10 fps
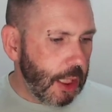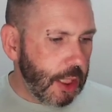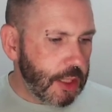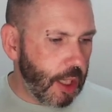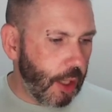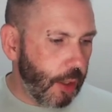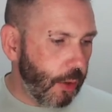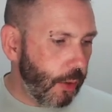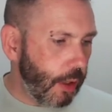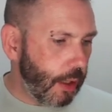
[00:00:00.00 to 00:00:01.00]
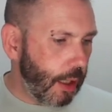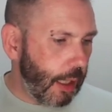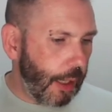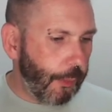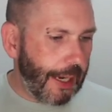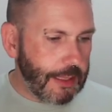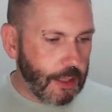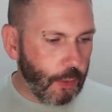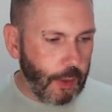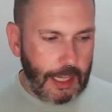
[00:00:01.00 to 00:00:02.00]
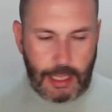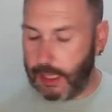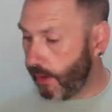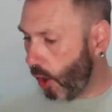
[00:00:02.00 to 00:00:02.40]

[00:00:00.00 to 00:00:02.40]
so I went with